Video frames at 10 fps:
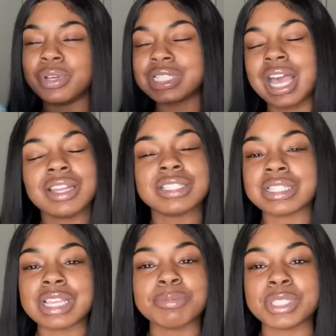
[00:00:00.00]
It's kind of
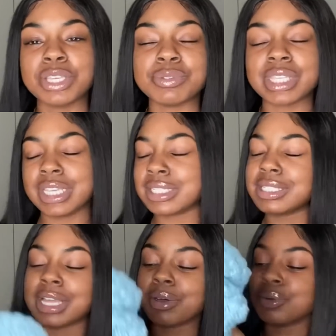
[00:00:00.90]
just up to you. To each
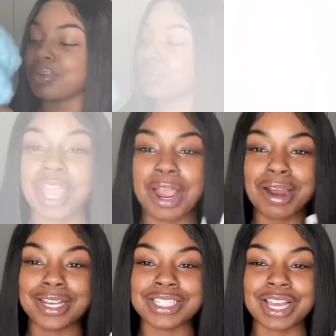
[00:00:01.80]
his own. All
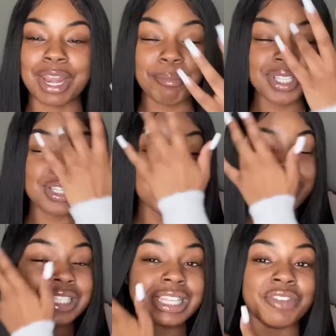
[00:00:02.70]
right, y'all. And I meant to do
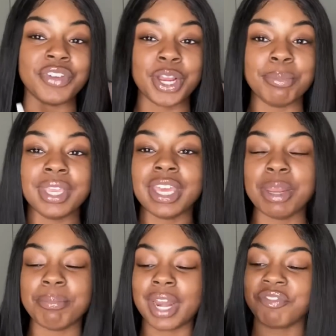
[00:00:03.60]
this in the very
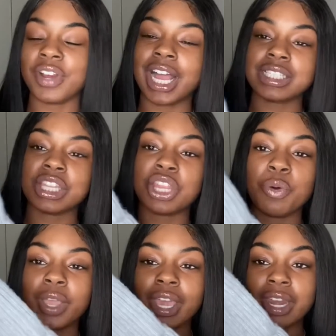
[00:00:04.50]
beginning, but I forgot to
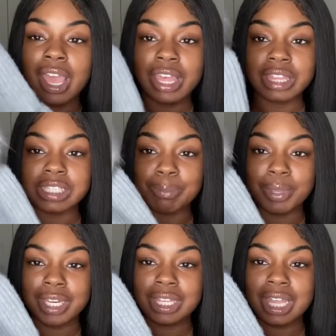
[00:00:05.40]
throw in this
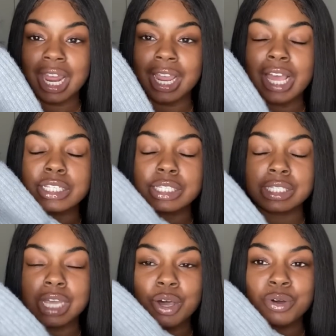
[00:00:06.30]
beanie that I got.
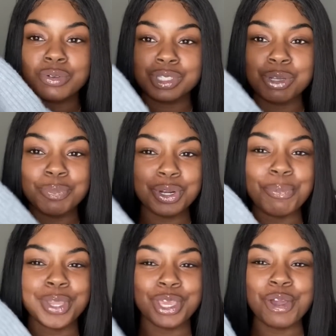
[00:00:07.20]
So super
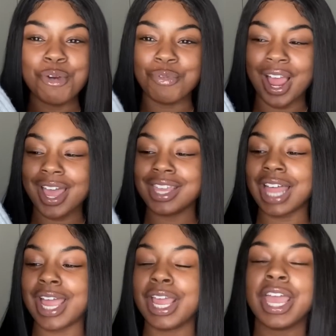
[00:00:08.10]
duper cute, right?
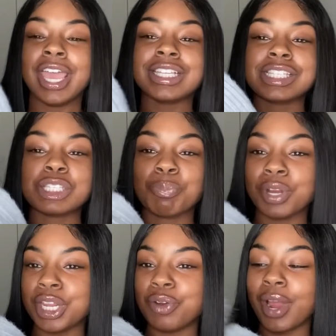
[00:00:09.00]
Like it's this
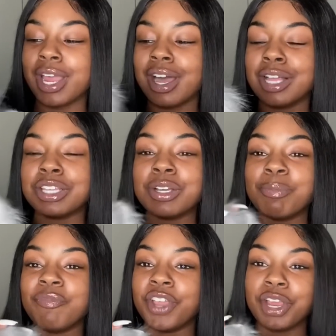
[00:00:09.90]
pretty gray color,
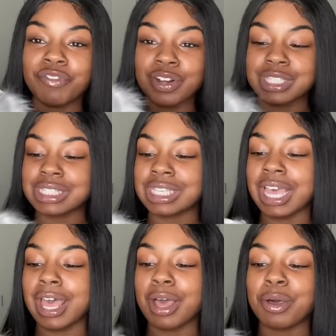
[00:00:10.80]
very
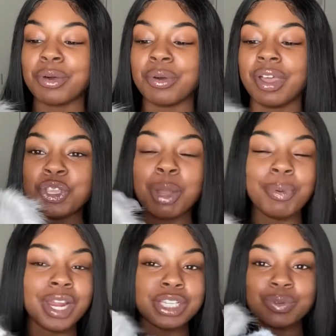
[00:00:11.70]
versatile. You
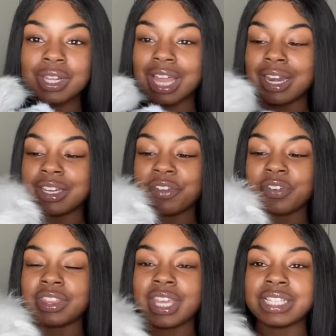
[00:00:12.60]
compare this with a lot of
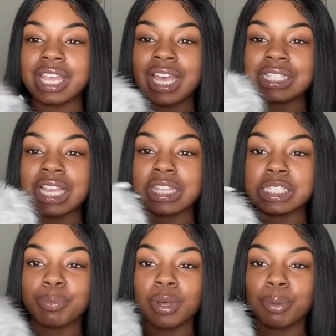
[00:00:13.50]
different things. It has like
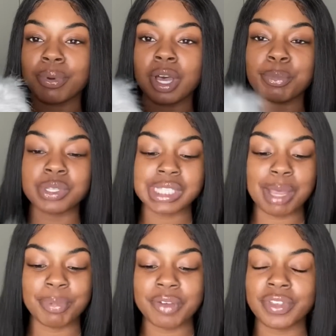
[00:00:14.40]
this pom pom on
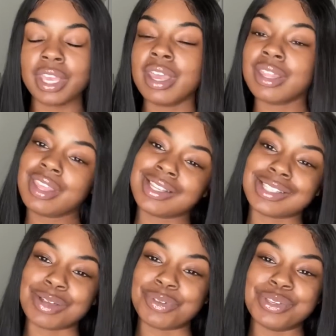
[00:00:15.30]
top of it. That's
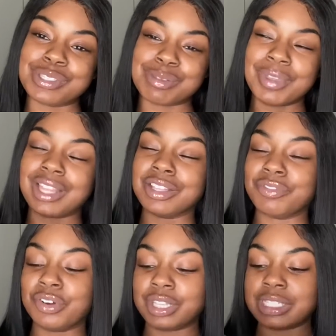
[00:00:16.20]
so cute to me. I love
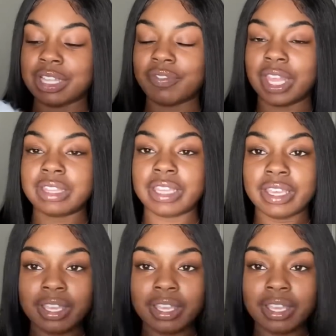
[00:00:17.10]
girly stuff like that.